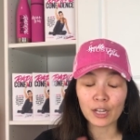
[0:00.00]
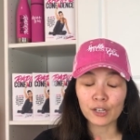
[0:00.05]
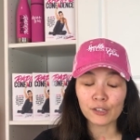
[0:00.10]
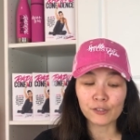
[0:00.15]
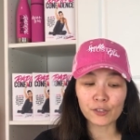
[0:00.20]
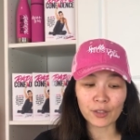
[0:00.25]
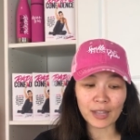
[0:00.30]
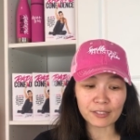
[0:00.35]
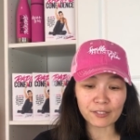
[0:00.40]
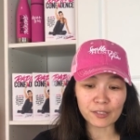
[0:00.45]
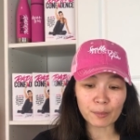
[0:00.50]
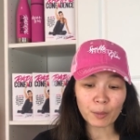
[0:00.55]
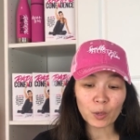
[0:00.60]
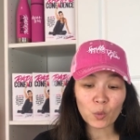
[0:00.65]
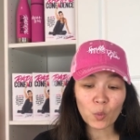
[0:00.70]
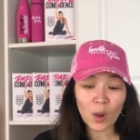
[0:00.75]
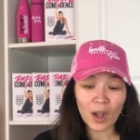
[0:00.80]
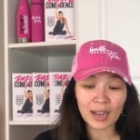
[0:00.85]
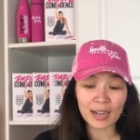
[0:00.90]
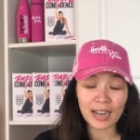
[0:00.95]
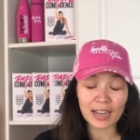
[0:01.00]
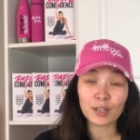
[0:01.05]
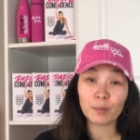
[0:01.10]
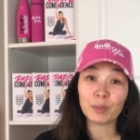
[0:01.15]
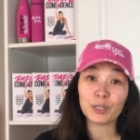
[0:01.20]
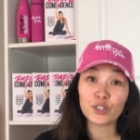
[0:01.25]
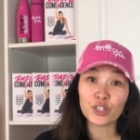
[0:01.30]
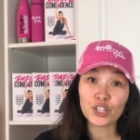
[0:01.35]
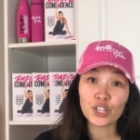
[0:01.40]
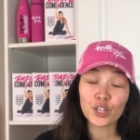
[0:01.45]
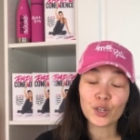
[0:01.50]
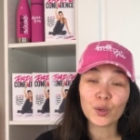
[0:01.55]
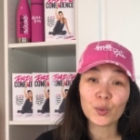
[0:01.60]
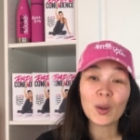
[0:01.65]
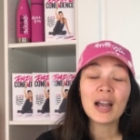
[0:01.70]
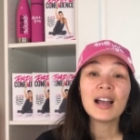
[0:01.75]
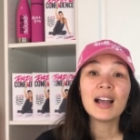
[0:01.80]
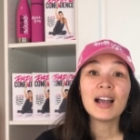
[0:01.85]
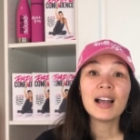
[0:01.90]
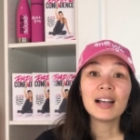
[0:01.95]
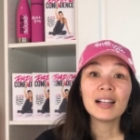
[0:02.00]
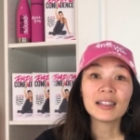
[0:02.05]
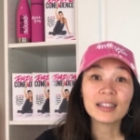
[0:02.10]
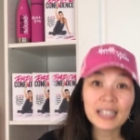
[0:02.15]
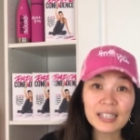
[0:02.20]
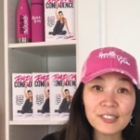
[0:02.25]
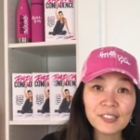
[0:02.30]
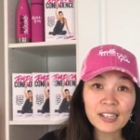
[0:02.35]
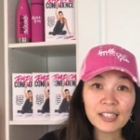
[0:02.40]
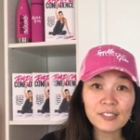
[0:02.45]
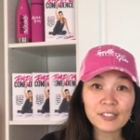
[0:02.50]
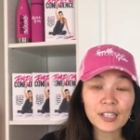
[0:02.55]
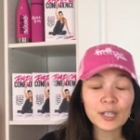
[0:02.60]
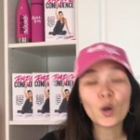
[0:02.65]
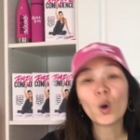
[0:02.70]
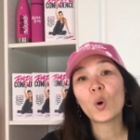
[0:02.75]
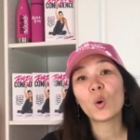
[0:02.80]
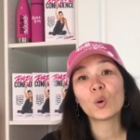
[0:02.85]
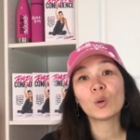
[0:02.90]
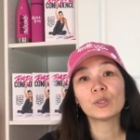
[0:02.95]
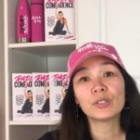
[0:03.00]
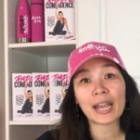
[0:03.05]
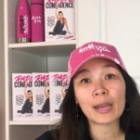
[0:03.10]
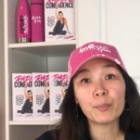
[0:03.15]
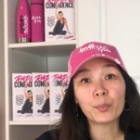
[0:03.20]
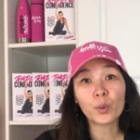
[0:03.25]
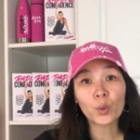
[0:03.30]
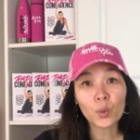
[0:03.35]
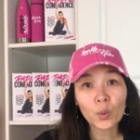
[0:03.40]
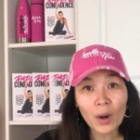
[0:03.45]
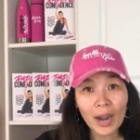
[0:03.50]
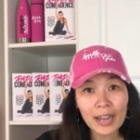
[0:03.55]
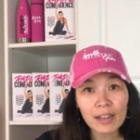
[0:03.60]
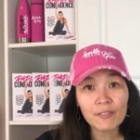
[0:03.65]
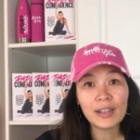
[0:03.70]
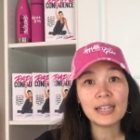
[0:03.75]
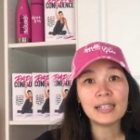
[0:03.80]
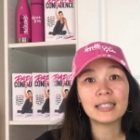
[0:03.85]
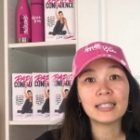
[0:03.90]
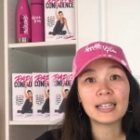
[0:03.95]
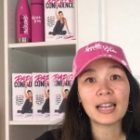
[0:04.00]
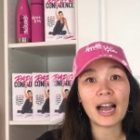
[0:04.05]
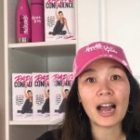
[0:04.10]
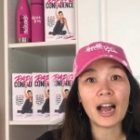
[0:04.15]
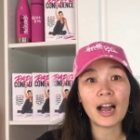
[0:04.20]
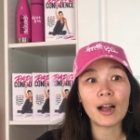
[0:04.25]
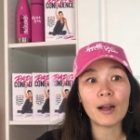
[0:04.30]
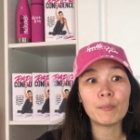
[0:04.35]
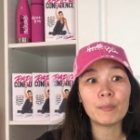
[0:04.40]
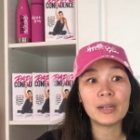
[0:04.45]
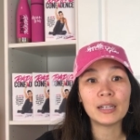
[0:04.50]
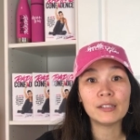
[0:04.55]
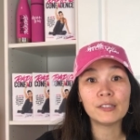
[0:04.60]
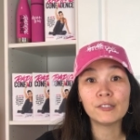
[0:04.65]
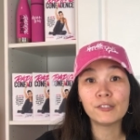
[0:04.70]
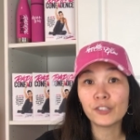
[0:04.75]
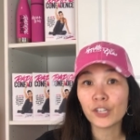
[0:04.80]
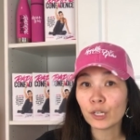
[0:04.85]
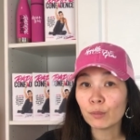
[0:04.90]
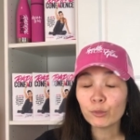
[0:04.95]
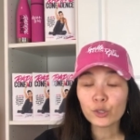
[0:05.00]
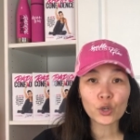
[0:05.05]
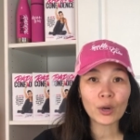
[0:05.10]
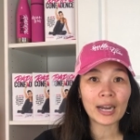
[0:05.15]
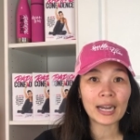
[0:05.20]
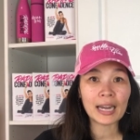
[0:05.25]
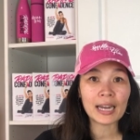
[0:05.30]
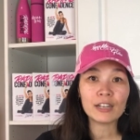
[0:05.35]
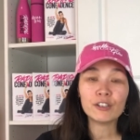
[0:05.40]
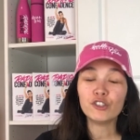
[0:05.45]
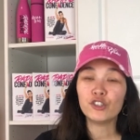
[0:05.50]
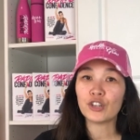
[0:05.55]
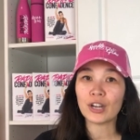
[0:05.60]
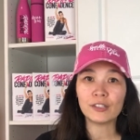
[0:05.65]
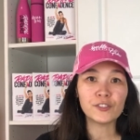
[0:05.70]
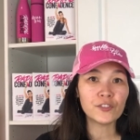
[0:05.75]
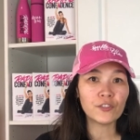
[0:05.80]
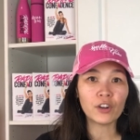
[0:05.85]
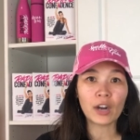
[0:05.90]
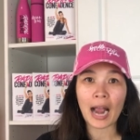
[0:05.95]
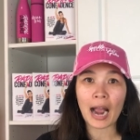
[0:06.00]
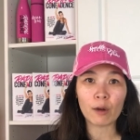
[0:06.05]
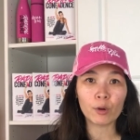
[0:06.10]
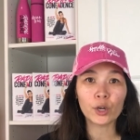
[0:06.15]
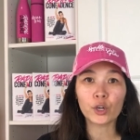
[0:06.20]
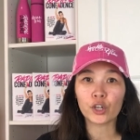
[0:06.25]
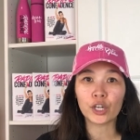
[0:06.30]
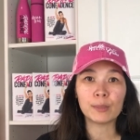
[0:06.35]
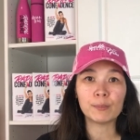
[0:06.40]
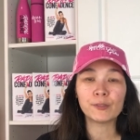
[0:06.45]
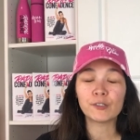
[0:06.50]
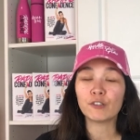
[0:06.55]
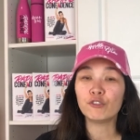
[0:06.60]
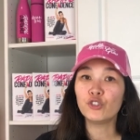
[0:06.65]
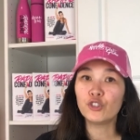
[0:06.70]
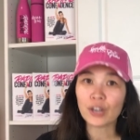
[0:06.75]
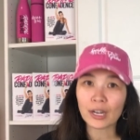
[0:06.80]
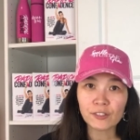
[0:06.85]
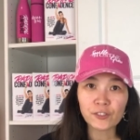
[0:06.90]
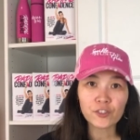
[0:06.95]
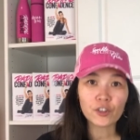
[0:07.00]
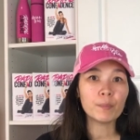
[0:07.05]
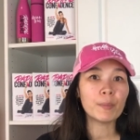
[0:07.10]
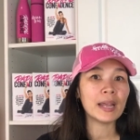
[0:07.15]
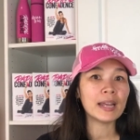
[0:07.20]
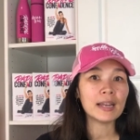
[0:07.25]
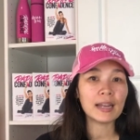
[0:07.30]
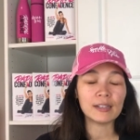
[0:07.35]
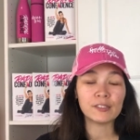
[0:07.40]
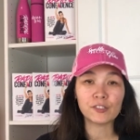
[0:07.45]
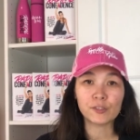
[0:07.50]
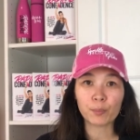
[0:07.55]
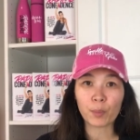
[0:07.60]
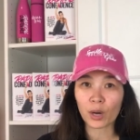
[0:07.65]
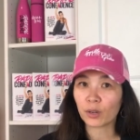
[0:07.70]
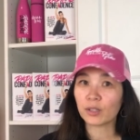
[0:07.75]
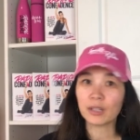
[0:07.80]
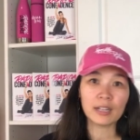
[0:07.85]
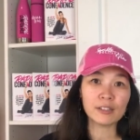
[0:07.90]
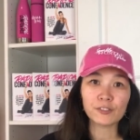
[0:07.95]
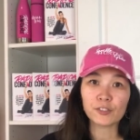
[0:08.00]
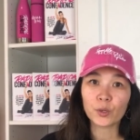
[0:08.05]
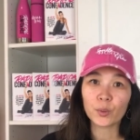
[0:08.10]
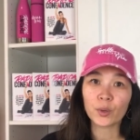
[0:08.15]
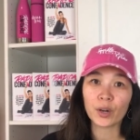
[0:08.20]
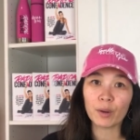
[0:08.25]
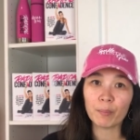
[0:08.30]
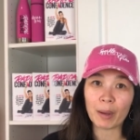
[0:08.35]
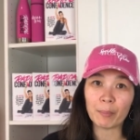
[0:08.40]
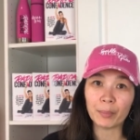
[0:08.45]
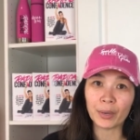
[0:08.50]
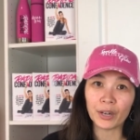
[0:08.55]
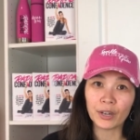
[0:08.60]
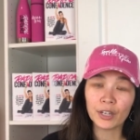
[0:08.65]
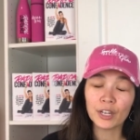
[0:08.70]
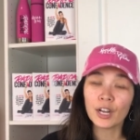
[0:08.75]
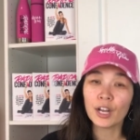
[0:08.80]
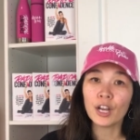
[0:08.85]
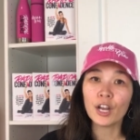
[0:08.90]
So that's number one. And number two, Lisa is going to hold a private um, Zoom training just for our group. So just for being a Sparkle Hustle Grow member